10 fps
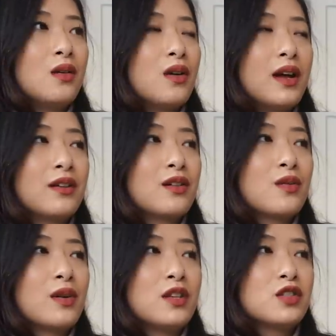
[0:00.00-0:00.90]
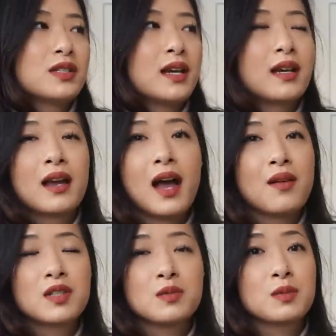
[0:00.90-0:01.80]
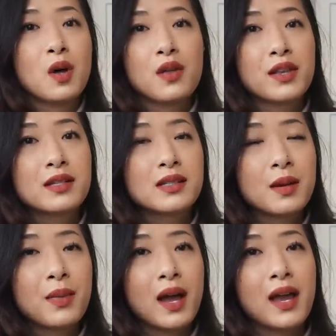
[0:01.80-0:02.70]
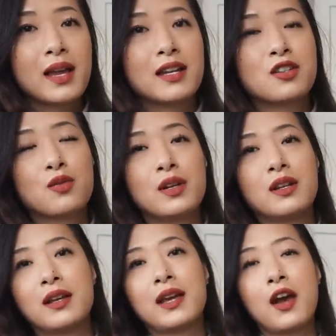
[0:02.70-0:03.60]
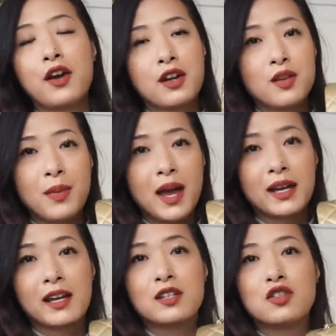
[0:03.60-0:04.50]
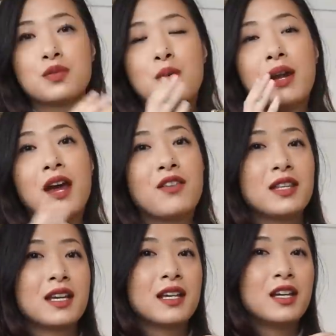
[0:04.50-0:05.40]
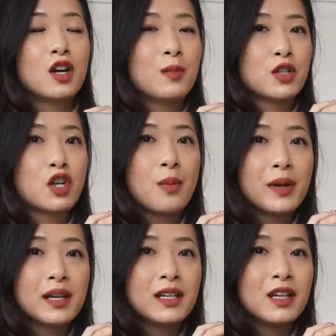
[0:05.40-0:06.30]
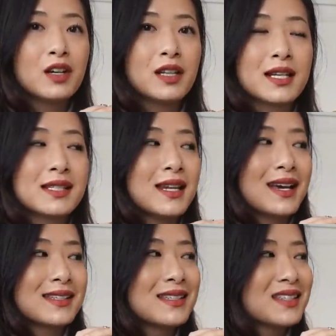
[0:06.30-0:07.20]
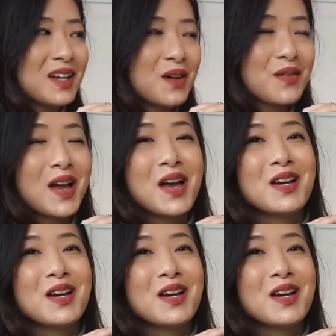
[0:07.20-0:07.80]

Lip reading: or I don't know, when I just like have some small things I buy and I don't want to like carry another bag, I can just put everything in here, all my shopping in here, like snacks and stuff.